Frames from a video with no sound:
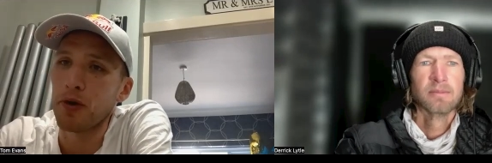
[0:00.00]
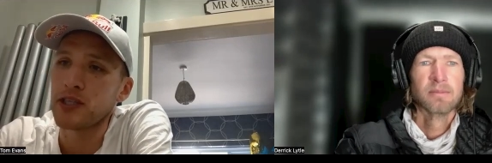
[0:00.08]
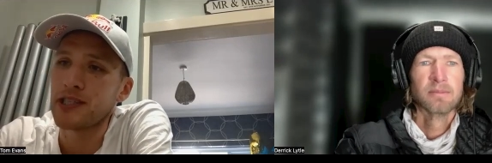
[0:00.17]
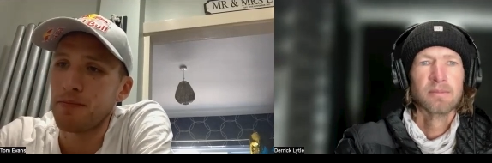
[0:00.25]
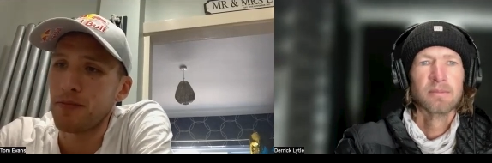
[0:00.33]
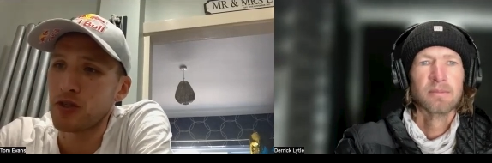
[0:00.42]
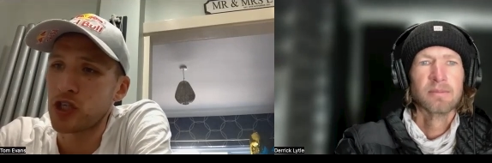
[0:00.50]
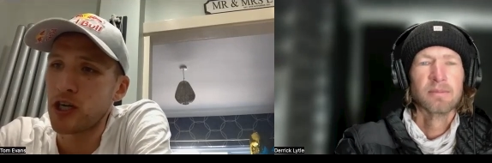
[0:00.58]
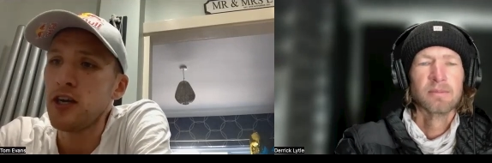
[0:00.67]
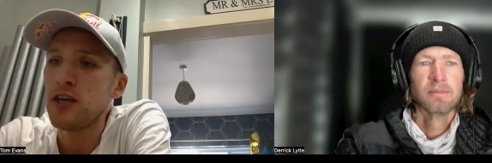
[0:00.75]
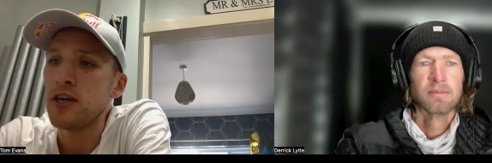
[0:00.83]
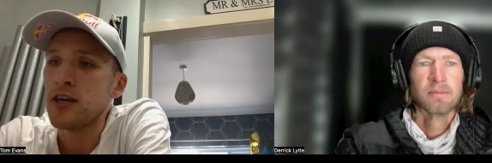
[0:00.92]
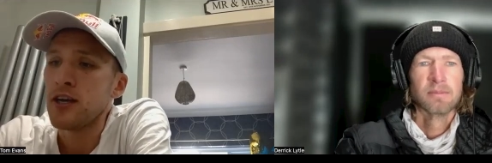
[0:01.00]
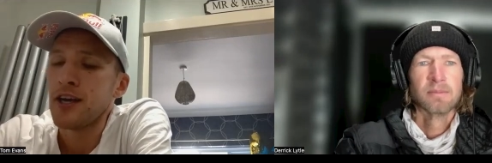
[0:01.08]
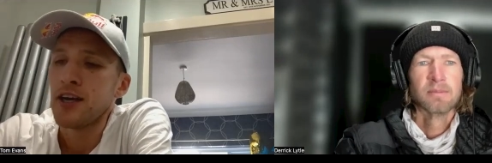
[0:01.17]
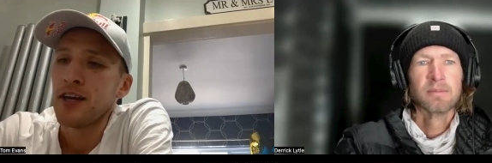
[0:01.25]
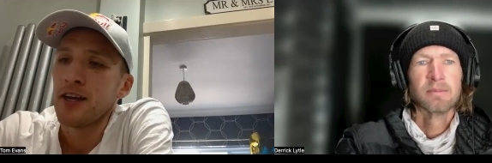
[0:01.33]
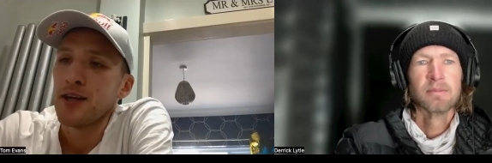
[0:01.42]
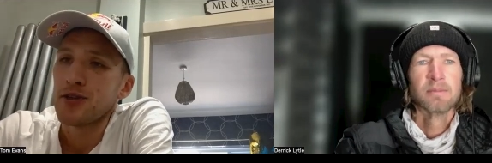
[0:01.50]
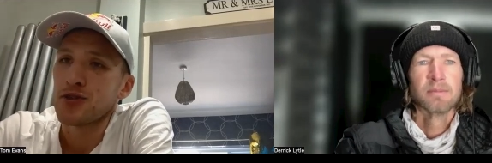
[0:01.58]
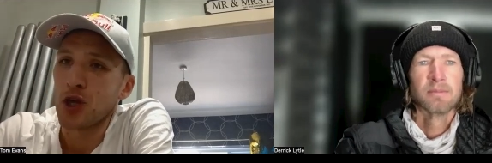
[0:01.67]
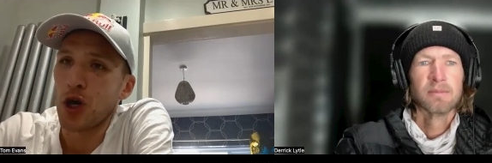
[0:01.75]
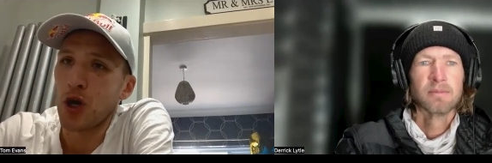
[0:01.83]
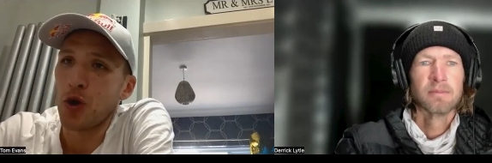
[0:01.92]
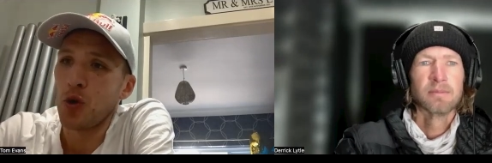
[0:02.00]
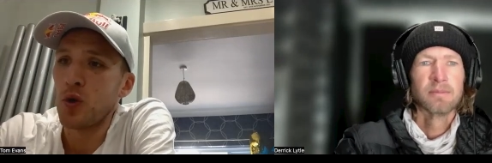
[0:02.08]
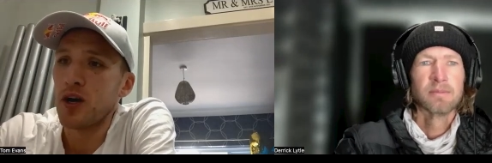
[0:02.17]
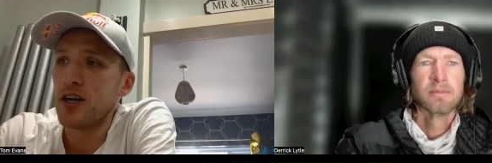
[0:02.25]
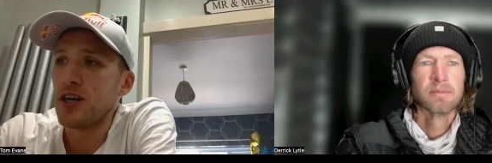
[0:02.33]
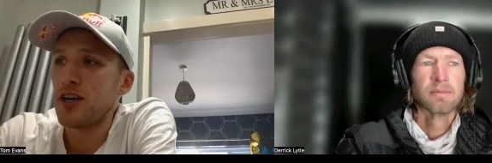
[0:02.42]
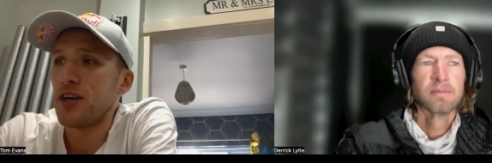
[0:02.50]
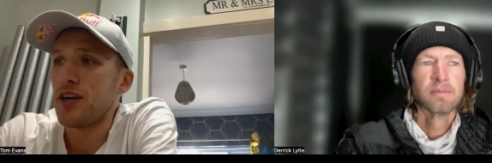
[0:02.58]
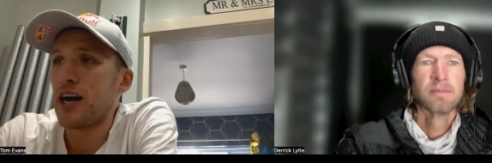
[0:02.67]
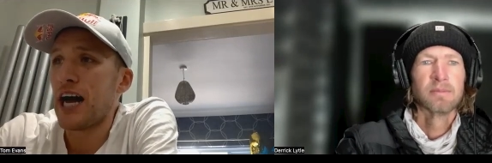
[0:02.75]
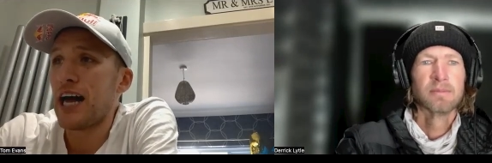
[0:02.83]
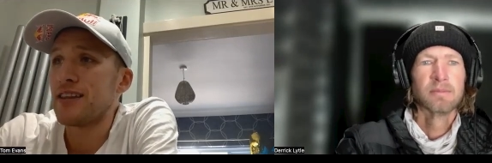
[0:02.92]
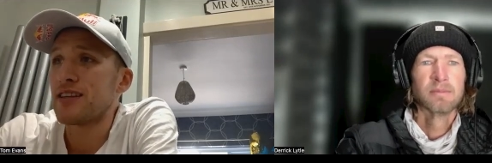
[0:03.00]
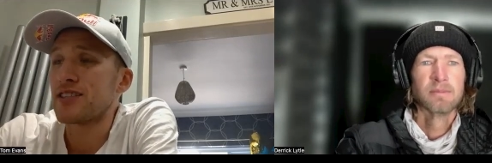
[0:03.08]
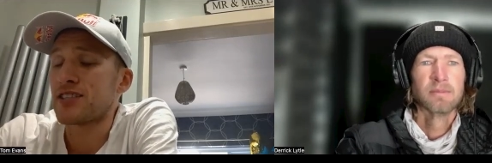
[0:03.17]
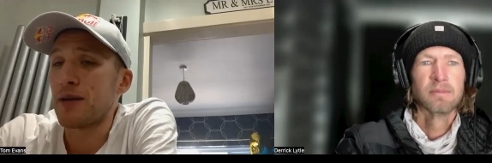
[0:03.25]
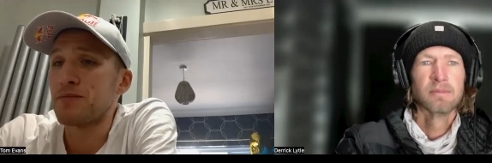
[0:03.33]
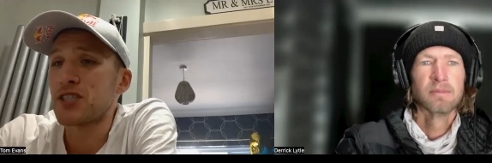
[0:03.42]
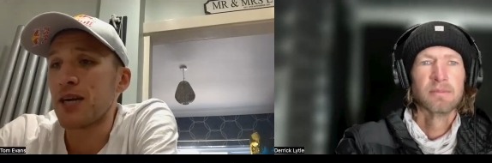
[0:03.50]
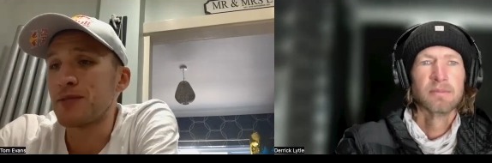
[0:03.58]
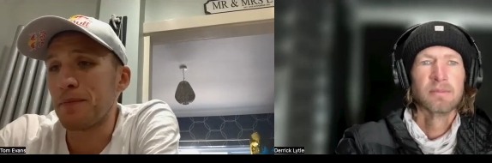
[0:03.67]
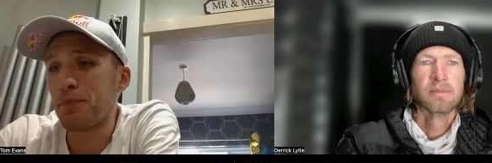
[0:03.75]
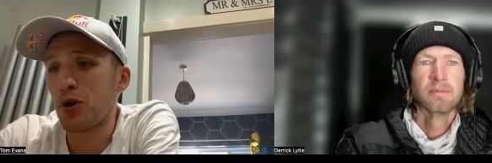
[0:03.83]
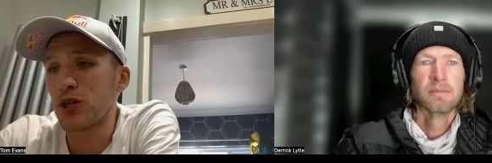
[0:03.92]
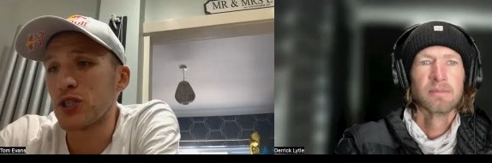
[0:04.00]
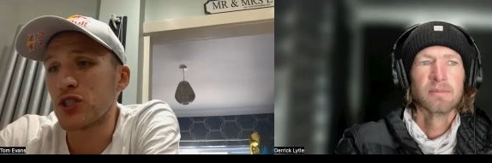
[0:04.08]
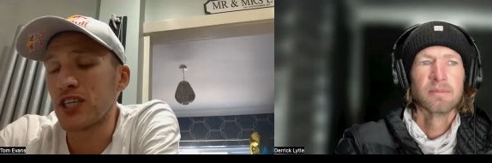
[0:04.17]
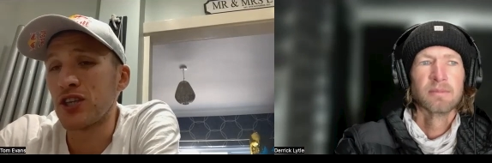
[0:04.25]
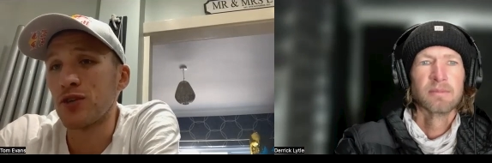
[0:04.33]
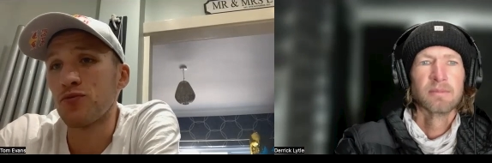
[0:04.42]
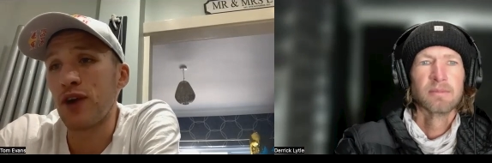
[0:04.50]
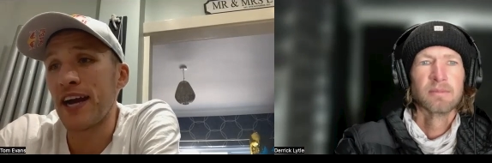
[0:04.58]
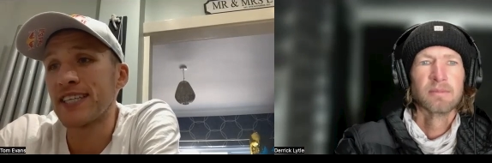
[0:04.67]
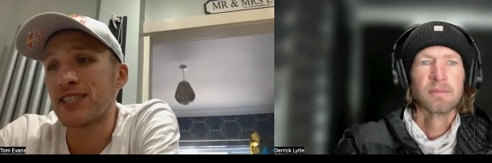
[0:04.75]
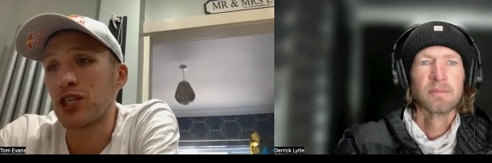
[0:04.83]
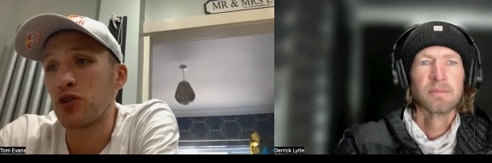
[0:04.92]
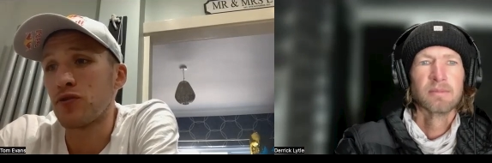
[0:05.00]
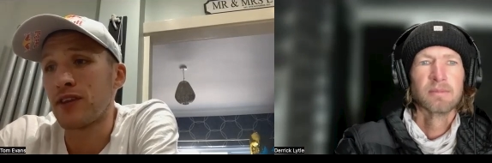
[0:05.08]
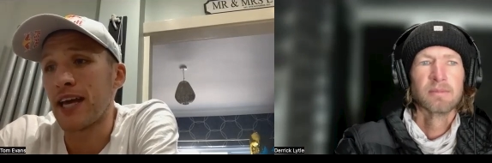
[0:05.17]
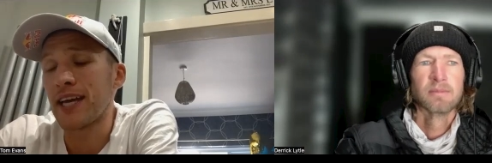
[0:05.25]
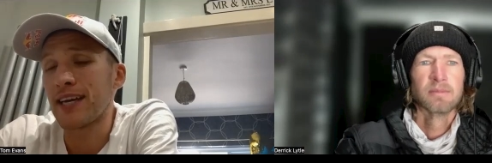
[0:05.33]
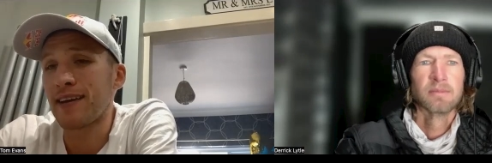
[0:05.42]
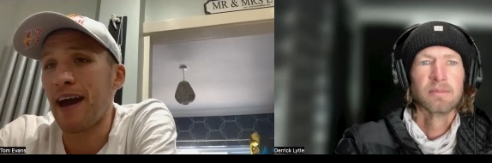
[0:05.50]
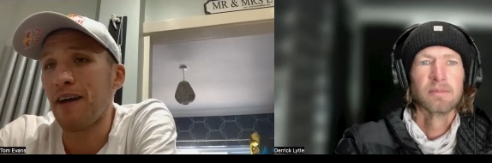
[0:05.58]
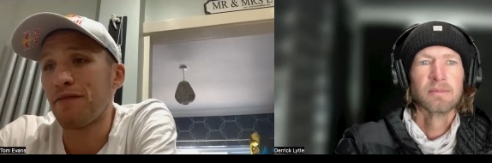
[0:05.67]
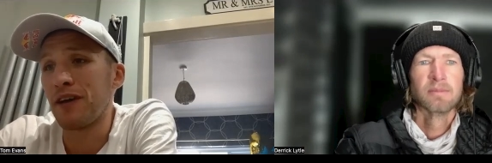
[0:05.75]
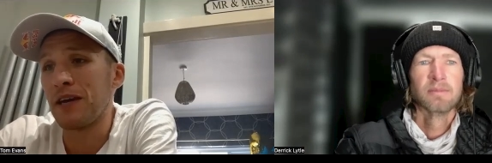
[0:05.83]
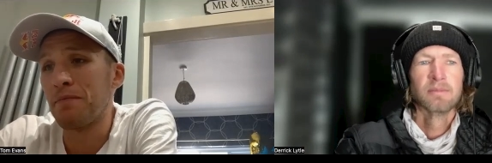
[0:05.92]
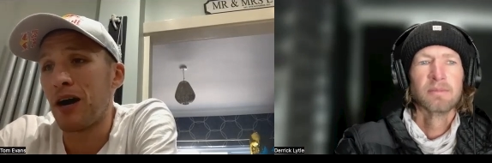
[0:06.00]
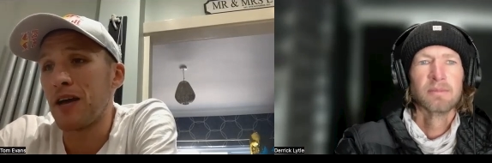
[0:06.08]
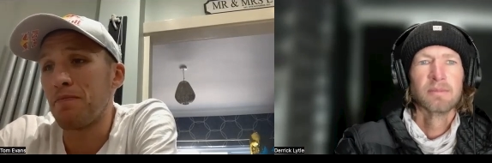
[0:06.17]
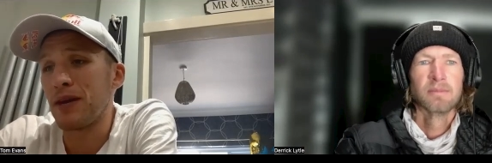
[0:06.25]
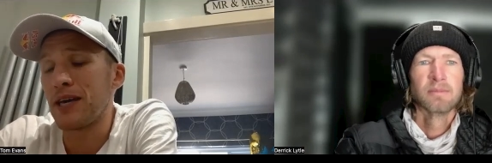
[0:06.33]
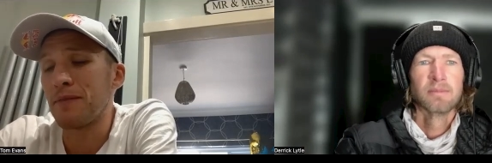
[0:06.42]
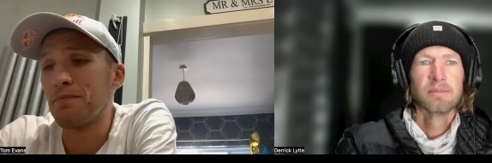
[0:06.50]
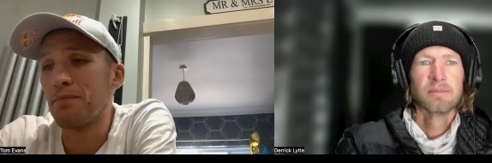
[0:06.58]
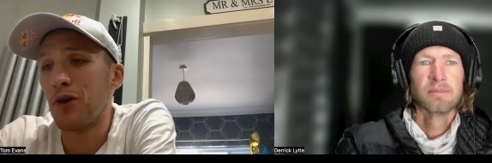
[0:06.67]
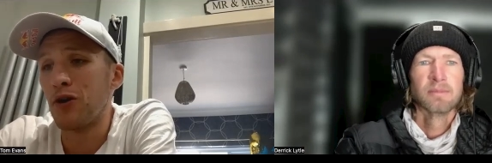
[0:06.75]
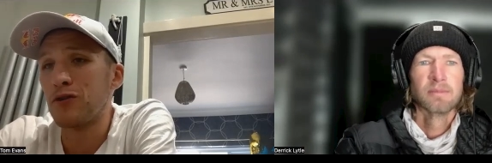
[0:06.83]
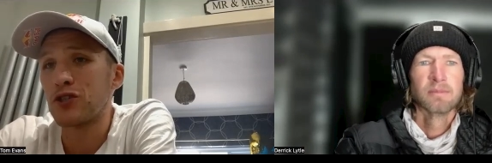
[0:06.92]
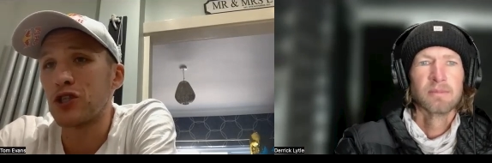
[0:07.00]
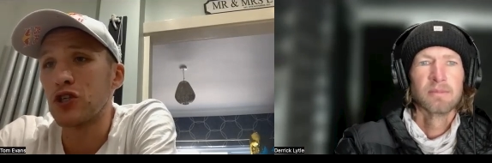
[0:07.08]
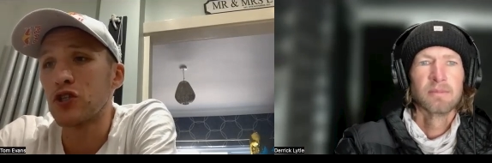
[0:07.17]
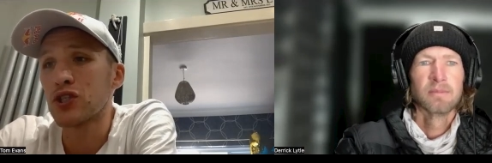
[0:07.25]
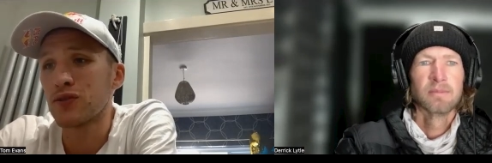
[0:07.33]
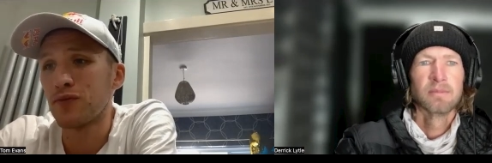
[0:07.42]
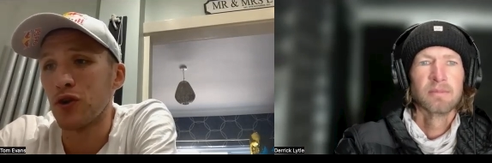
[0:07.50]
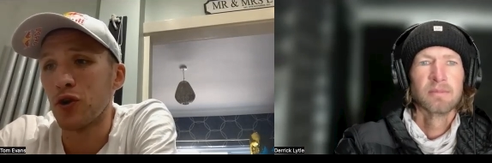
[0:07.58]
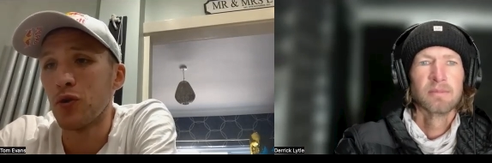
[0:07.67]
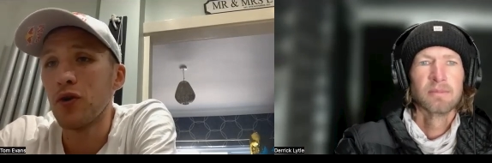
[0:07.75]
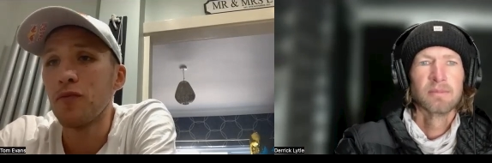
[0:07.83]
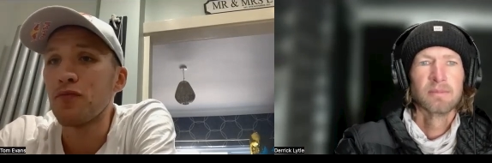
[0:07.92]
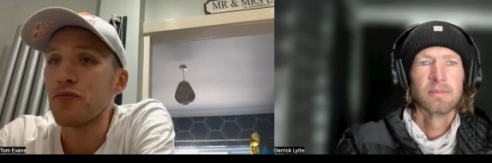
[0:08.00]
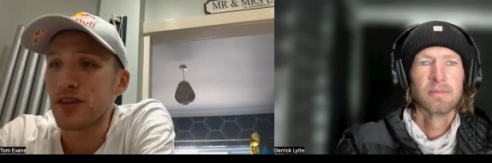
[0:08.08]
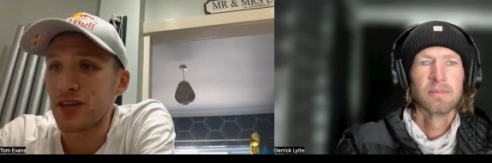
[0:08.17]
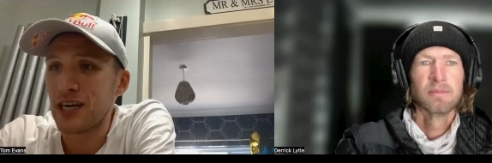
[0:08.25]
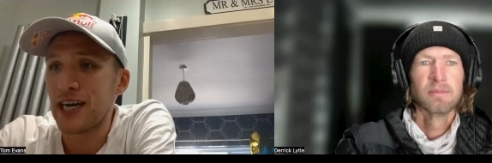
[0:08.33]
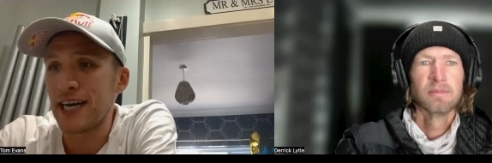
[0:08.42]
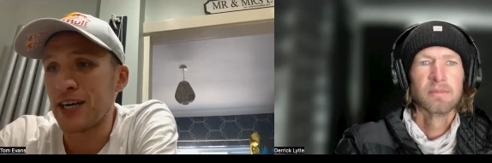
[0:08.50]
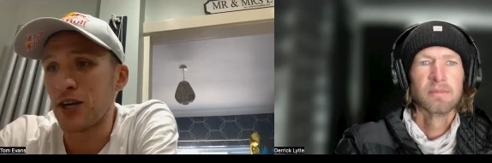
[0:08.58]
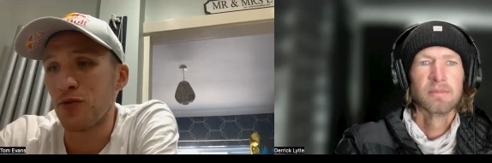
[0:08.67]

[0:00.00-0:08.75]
Speaker 1: body temperature. So sometimes it points in the race that you think caffeine might be most useful in and